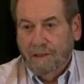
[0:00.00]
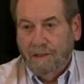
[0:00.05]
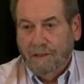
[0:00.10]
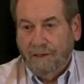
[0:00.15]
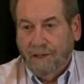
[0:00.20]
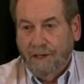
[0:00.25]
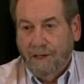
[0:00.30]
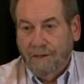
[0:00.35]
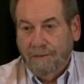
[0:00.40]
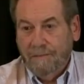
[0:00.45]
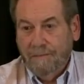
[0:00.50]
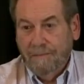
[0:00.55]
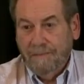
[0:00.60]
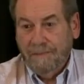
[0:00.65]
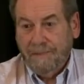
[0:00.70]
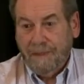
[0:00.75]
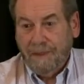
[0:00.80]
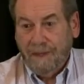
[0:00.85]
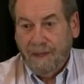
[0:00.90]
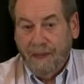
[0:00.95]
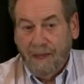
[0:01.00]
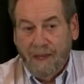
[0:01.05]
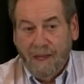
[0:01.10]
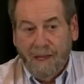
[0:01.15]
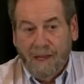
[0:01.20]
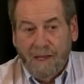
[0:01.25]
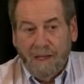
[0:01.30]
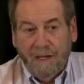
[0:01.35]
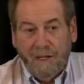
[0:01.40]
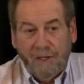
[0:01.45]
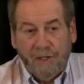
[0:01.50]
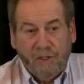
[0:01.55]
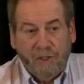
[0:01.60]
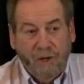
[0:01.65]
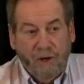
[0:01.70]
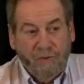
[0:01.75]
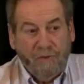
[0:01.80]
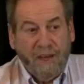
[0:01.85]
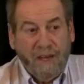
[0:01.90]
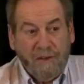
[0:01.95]
Okay?
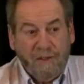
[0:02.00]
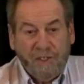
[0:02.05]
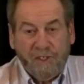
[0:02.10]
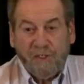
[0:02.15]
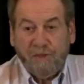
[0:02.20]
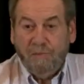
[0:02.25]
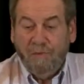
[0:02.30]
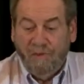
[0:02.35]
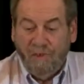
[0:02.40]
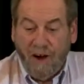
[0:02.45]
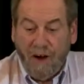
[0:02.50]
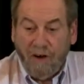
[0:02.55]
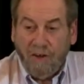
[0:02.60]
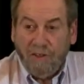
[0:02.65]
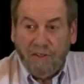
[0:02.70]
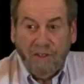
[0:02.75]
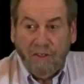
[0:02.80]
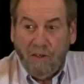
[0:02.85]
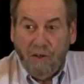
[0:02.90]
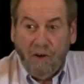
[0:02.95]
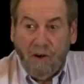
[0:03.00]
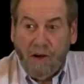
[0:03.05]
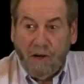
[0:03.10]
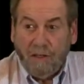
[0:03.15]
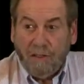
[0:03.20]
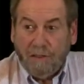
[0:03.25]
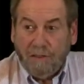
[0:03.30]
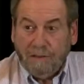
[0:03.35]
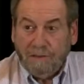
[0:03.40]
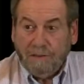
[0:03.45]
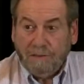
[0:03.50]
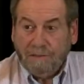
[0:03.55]
So if they just follow the law,